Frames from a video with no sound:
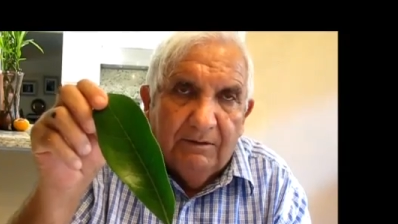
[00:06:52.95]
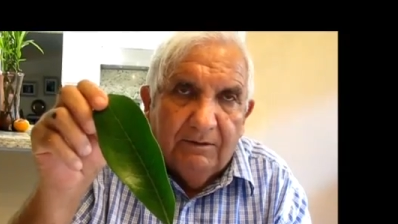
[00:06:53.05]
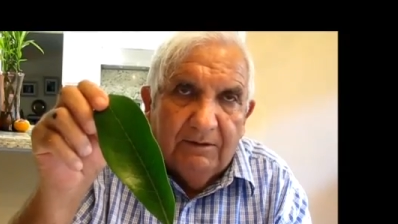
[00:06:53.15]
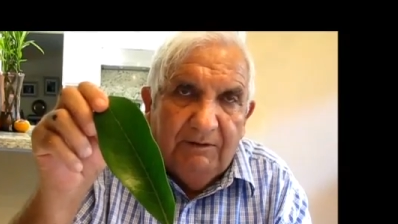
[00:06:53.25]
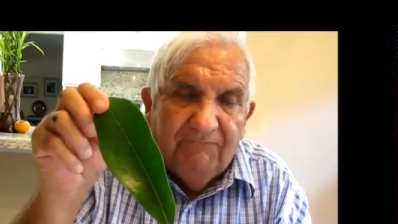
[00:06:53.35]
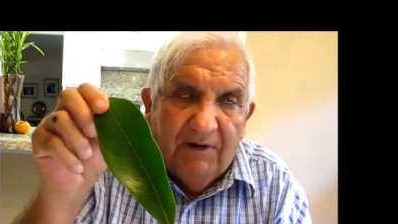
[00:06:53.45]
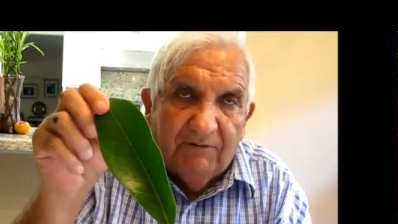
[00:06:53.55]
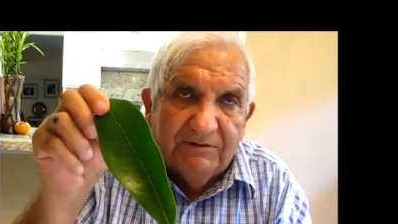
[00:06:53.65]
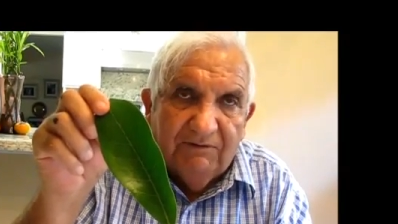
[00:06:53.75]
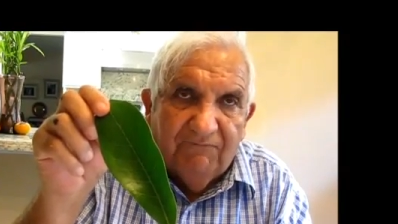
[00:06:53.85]
green
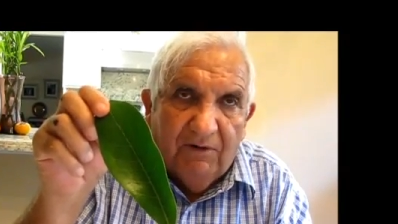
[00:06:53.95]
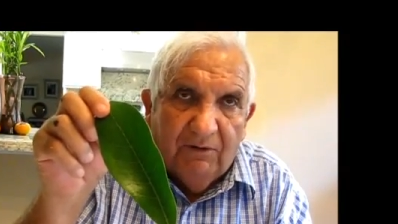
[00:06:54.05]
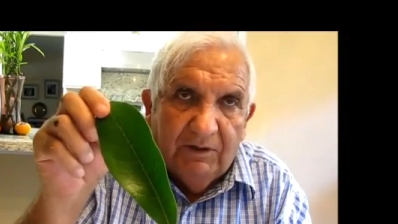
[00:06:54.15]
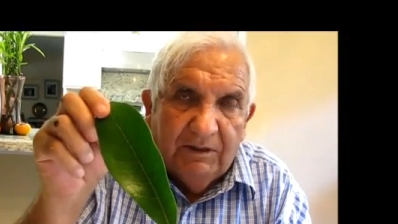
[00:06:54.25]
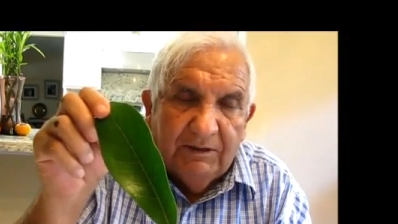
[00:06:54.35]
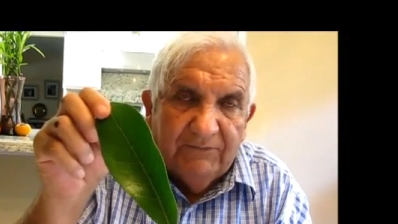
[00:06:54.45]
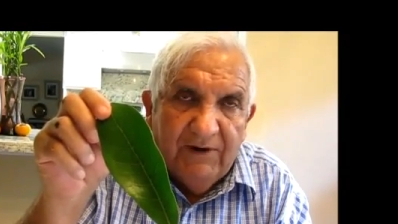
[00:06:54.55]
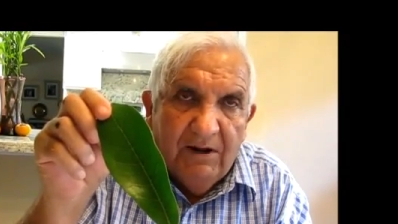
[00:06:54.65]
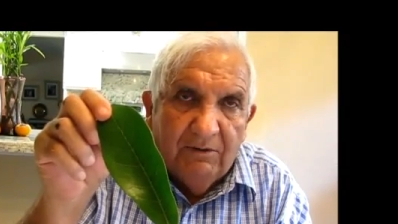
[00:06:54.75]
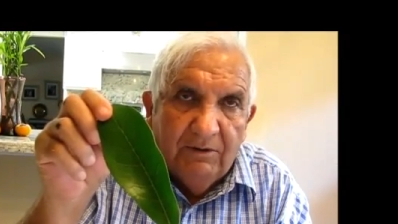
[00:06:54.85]
flowers that fall on the
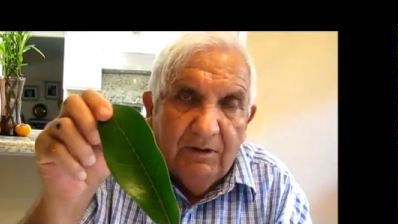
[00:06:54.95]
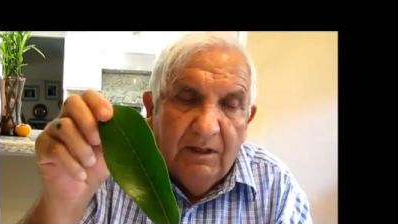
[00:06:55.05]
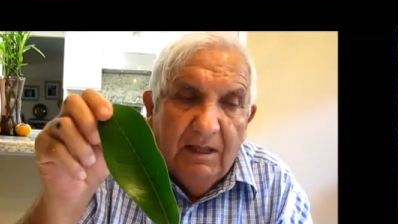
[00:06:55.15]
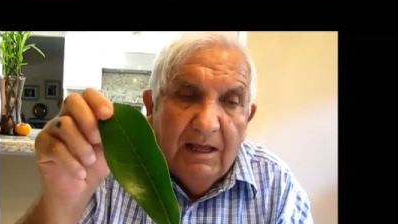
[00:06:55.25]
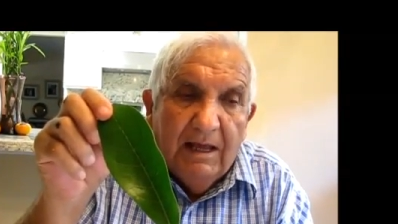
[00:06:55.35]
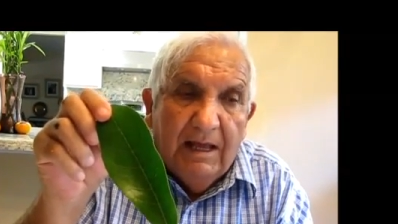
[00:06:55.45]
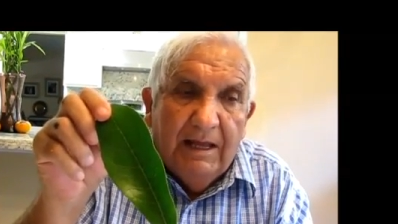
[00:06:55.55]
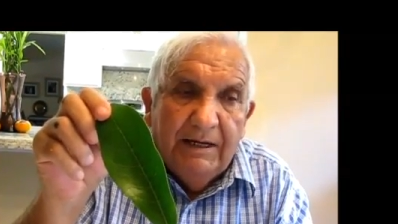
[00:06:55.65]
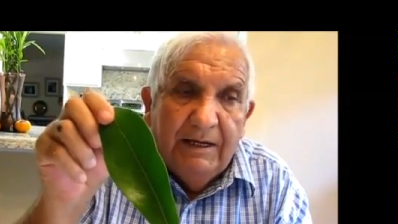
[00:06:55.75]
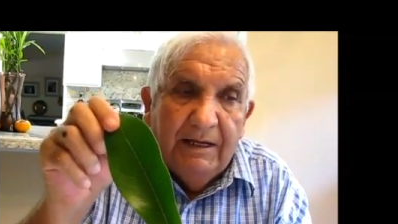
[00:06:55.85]
ground,
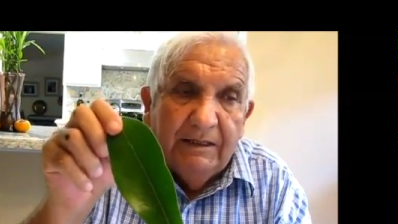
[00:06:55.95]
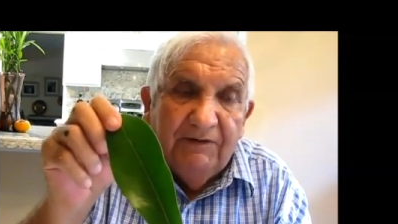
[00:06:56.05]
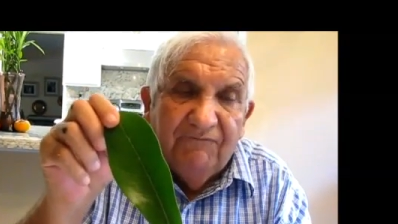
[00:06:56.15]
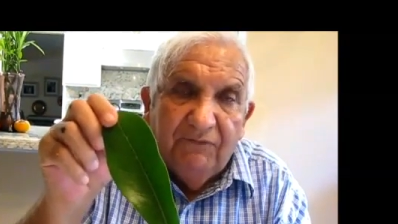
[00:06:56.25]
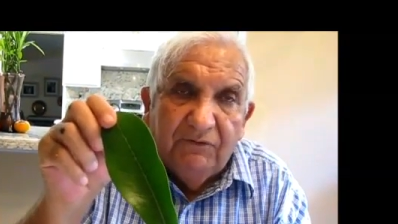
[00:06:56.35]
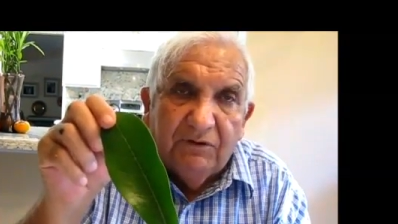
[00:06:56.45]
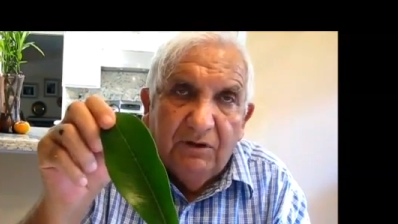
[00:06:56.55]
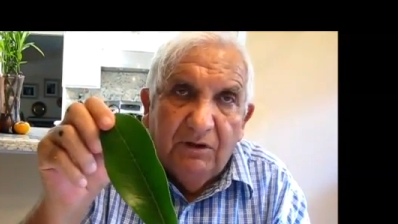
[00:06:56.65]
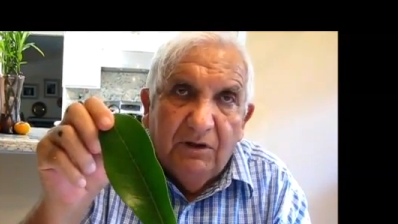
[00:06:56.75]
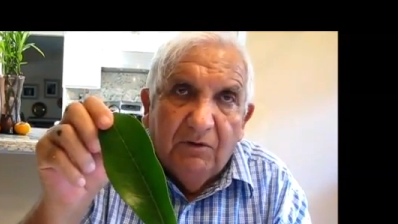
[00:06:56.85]
and the fruit
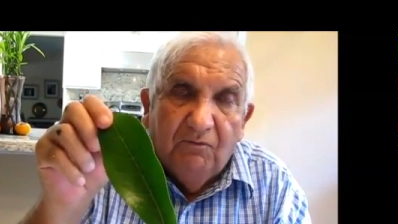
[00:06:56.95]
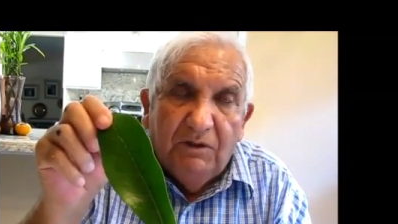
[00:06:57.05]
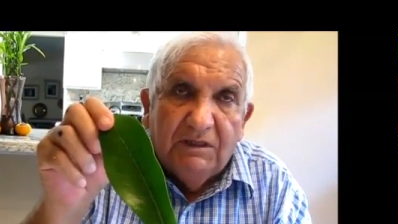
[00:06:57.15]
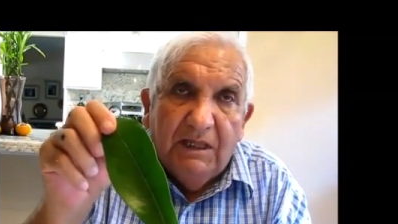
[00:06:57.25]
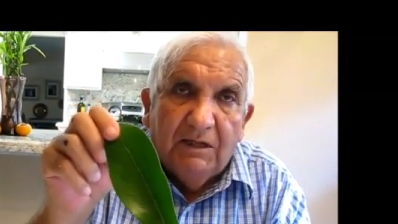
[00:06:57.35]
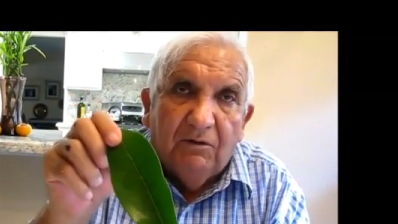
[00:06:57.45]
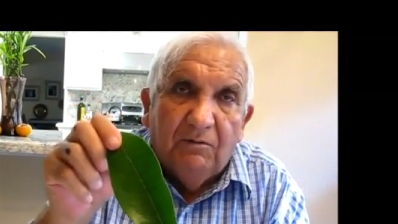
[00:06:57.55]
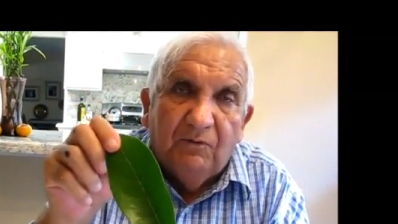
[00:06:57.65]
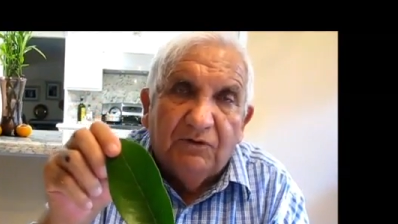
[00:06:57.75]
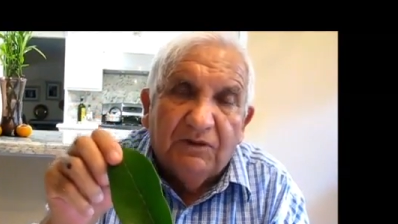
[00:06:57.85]
will take
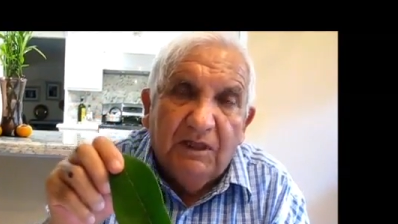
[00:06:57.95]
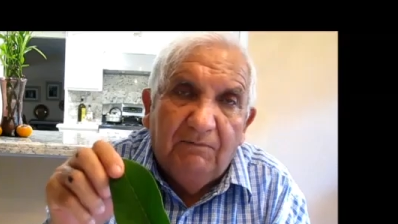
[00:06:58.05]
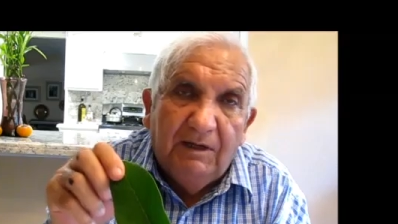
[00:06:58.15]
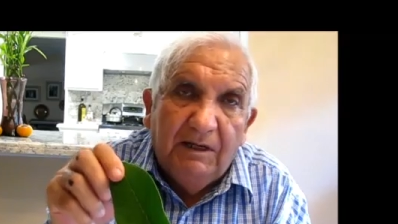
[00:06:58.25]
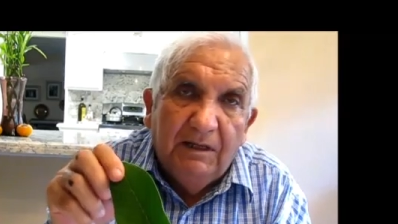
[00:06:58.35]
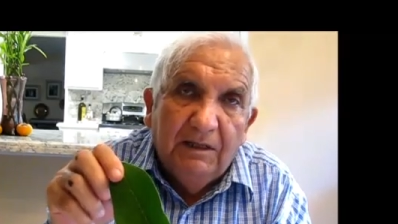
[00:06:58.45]
almost 7